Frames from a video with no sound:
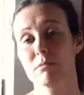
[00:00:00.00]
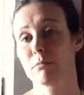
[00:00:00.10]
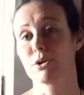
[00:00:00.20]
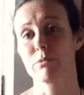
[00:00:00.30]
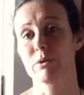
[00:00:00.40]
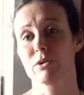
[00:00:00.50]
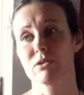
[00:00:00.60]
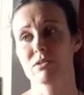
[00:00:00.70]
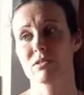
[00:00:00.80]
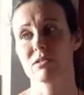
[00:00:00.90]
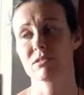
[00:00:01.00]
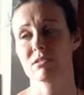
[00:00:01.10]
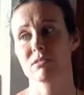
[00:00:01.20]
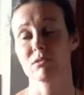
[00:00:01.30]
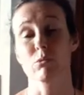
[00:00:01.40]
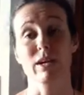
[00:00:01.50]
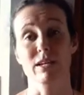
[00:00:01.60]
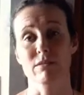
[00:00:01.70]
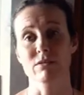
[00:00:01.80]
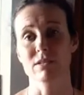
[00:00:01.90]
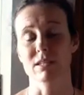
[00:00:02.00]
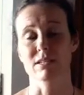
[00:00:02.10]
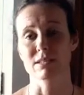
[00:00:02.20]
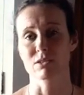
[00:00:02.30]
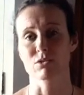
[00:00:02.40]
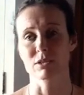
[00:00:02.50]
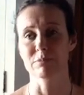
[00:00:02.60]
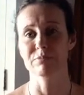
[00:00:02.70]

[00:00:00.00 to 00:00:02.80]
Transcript: motorboats, the waves, etc.